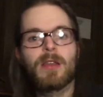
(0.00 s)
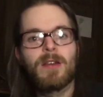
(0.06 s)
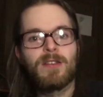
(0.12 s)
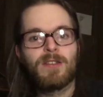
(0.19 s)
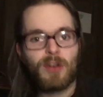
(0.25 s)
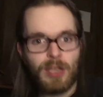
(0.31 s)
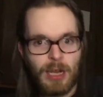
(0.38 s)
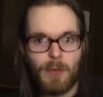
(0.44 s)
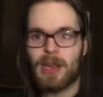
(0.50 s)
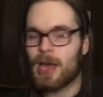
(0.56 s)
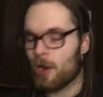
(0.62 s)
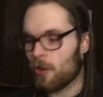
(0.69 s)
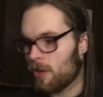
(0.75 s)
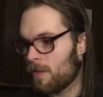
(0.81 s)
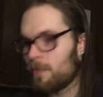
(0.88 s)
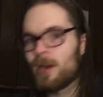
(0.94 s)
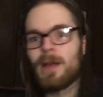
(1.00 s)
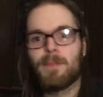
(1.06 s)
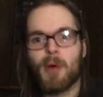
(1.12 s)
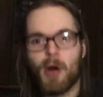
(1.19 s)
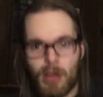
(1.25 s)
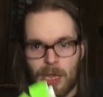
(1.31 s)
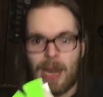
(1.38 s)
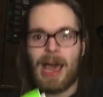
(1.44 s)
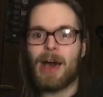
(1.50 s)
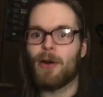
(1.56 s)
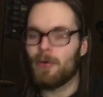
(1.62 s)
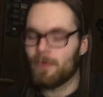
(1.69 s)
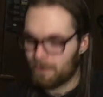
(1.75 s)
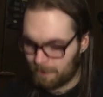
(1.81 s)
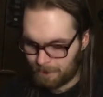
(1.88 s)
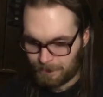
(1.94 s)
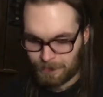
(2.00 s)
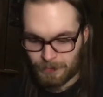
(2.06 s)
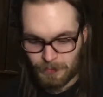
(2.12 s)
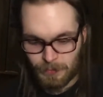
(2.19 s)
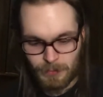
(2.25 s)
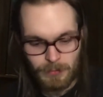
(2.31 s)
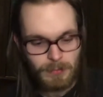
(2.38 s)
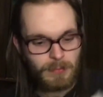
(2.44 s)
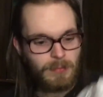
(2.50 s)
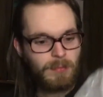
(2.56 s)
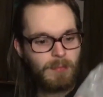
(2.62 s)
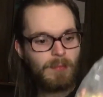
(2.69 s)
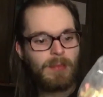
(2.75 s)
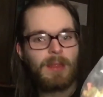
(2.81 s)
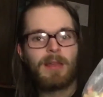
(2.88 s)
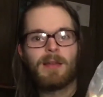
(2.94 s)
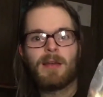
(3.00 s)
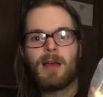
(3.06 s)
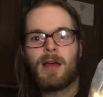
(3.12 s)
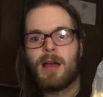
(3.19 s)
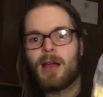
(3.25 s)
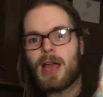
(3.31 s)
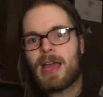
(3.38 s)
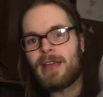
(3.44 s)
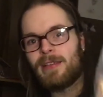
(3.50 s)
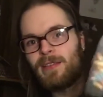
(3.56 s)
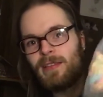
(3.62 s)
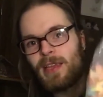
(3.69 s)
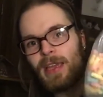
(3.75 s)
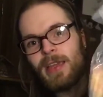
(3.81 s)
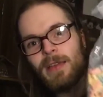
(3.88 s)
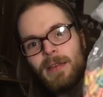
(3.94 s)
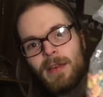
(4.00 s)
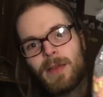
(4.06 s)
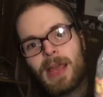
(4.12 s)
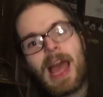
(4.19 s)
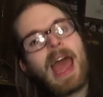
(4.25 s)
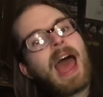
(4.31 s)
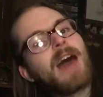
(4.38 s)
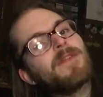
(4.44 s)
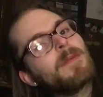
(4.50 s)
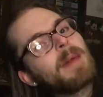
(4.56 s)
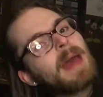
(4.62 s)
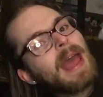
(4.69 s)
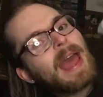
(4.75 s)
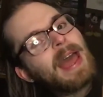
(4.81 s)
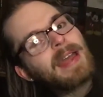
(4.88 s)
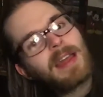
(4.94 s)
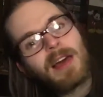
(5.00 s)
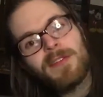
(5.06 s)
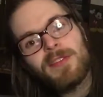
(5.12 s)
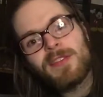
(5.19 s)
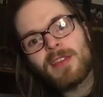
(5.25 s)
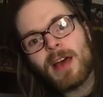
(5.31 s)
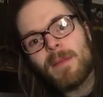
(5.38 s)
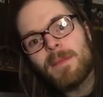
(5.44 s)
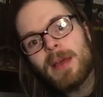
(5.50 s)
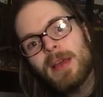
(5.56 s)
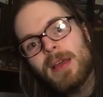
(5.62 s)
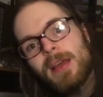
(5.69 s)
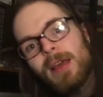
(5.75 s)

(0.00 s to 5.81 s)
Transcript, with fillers: So here we go. I'm going to pull it out. All right, see? Got half a bag of some